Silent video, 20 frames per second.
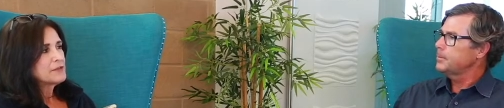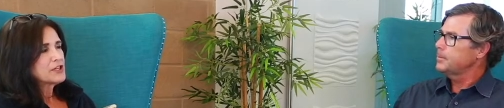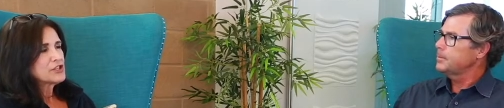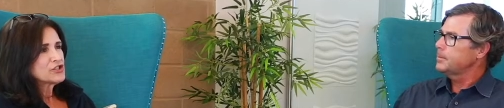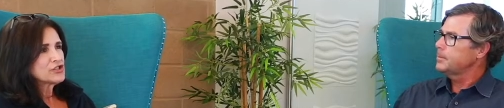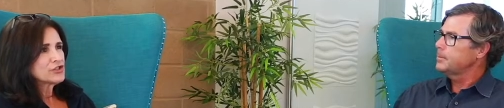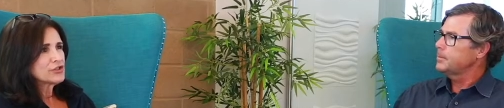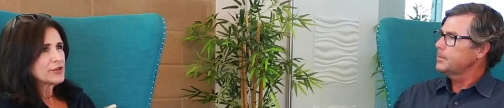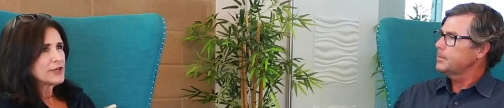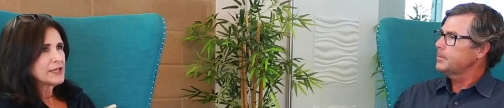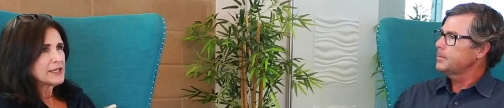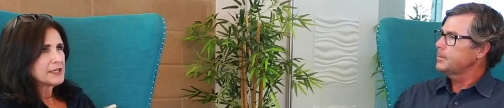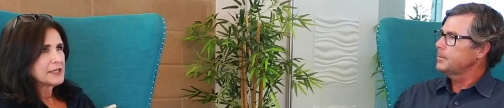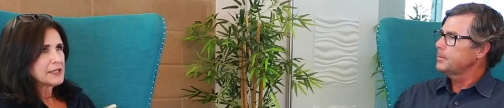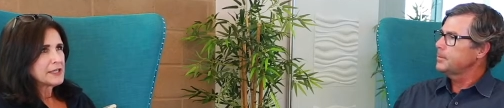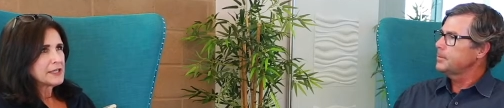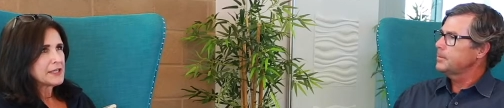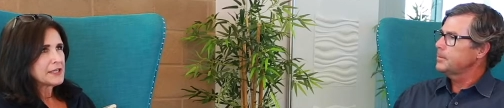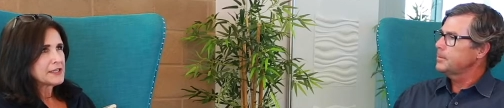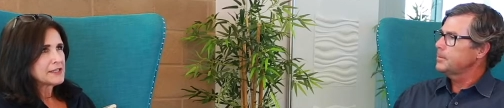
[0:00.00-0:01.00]
Speaker 1: I'm not sure
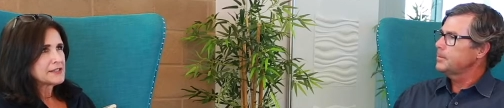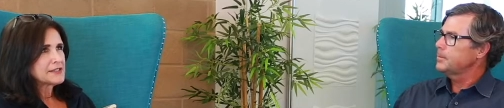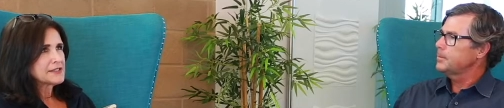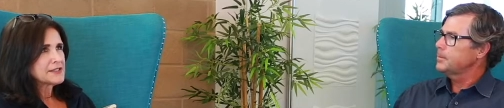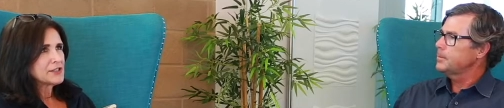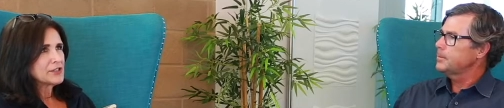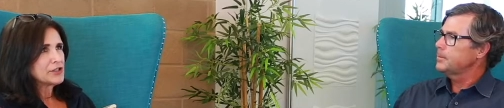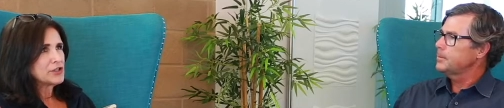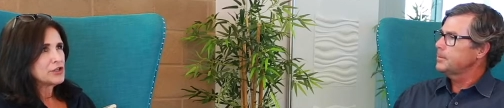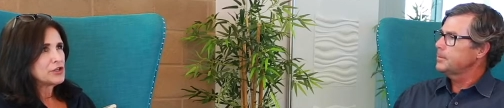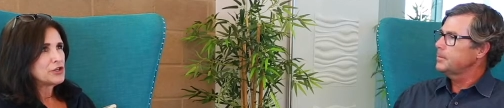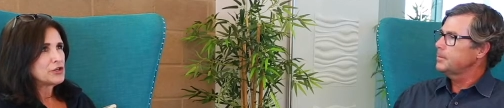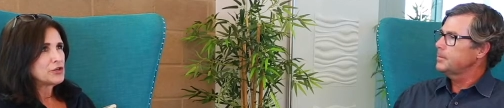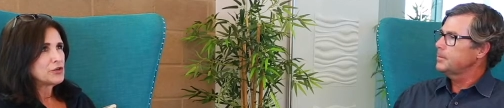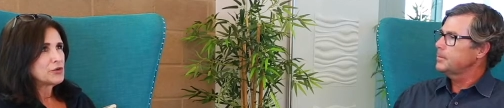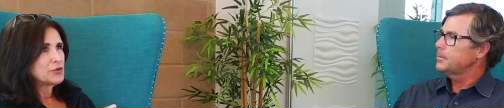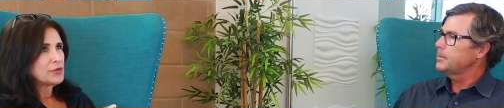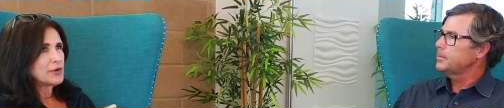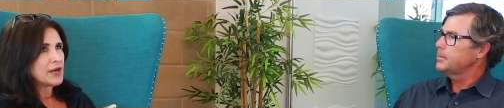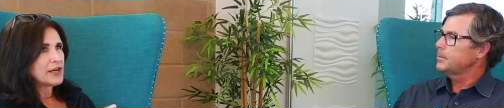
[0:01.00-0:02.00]
anything is
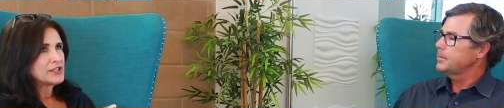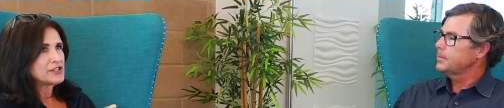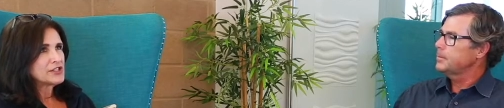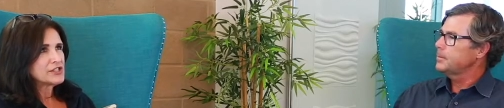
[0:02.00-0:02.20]
new.